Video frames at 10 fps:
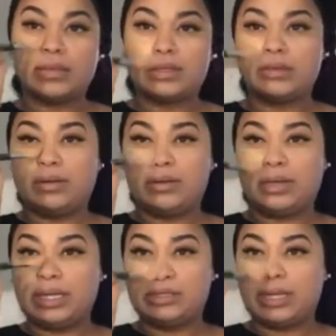So
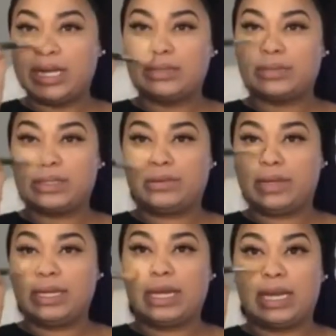it dries really
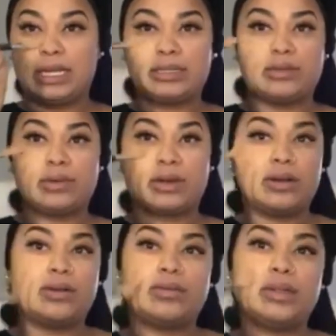quick. I like to work
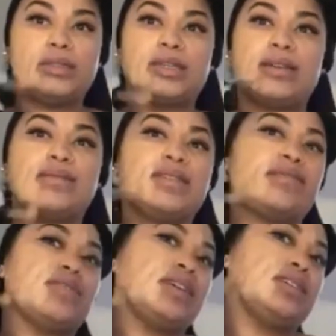on one side of the
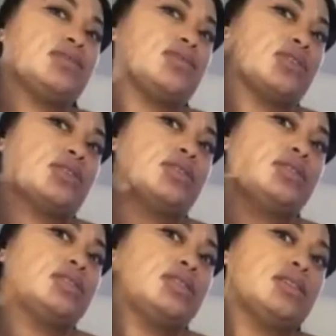face
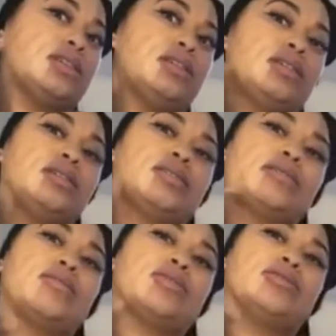first. Of
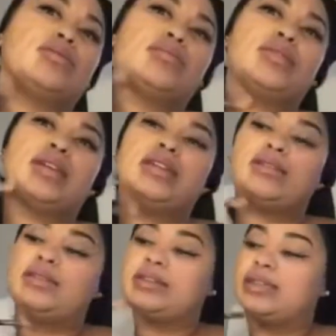course, you want to bring that down
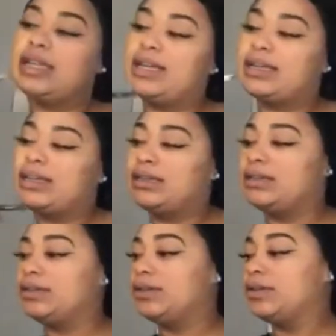to your neck.
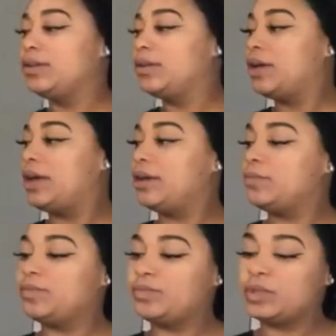
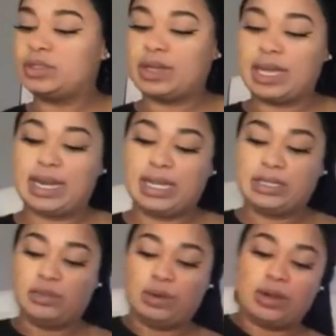So again, I like
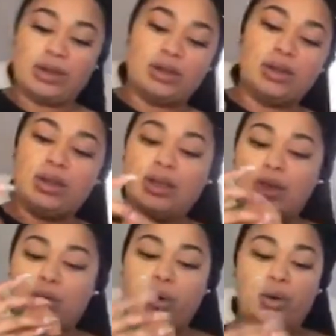to work on
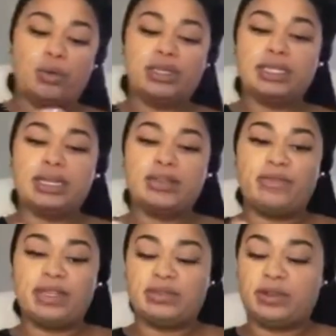one side of the
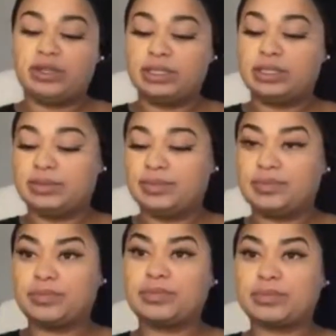face first.
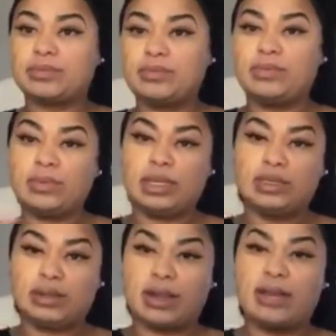
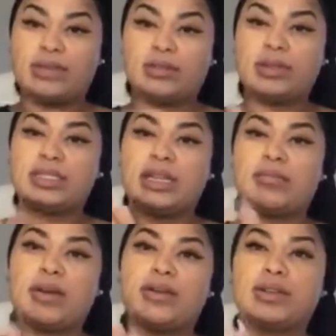Sorry, I have a little bit of setting
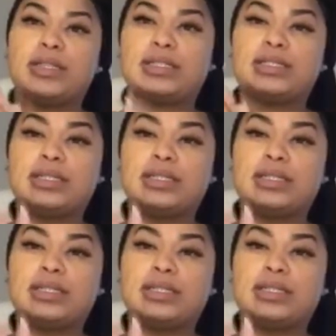powder on this.